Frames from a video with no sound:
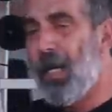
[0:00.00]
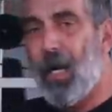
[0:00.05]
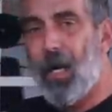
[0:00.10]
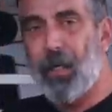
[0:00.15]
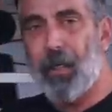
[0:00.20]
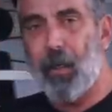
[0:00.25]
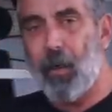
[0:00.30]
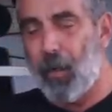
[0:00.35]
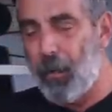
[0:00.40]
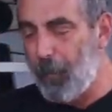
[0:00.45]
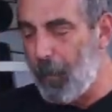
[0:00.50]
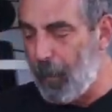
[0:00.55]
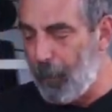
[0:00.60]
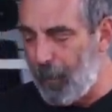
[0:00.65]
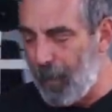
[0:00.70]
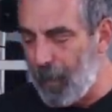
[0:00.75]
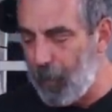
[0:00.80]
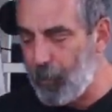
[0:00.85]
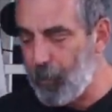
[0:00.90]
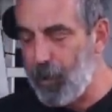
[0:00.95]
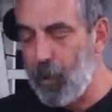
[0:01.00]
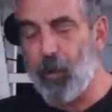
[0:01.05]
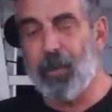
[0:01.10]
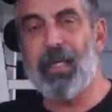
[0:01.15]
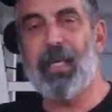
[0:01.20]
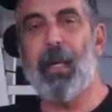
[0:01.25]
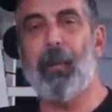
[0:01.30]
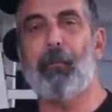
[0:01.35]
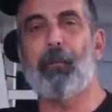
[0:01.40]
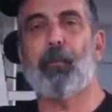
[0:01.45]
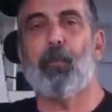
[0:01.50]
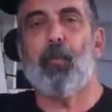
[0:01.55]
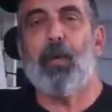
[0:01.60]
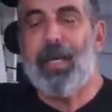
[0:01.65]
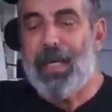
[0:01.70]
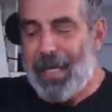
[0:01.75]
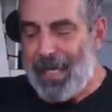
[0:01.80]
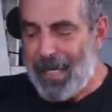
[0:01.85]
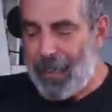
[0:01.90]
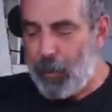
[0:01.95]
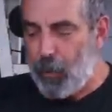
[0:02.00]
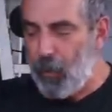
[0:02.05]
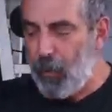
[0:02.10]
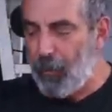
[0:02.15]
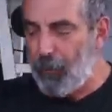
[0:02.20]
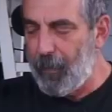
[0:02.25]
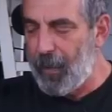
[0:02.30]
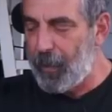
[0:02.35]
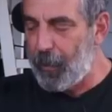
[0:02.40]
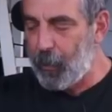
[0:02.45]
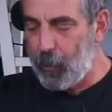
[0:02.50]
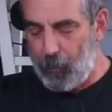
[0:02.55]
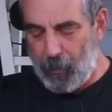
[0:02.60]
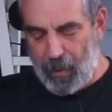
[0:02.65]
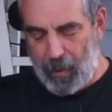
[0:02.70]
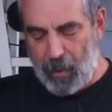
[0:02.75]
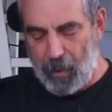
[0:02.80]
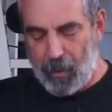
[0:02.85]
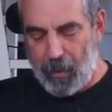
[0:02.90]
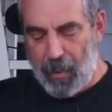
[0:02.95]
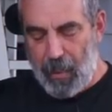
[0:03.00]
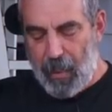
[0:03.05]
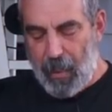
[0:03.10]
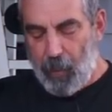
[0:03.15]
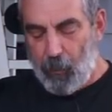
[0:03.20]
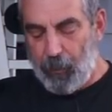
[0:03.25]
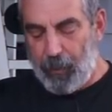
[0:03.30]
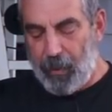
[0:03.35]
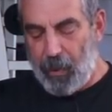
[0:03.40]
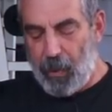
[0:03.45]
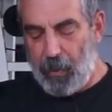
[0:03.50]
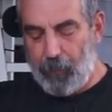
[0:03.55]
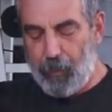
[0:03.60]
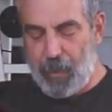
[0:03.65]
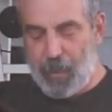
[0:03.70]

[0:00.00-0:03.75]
unloaded my pouch and I only kept three, two of them hit the ground. Well, now I'm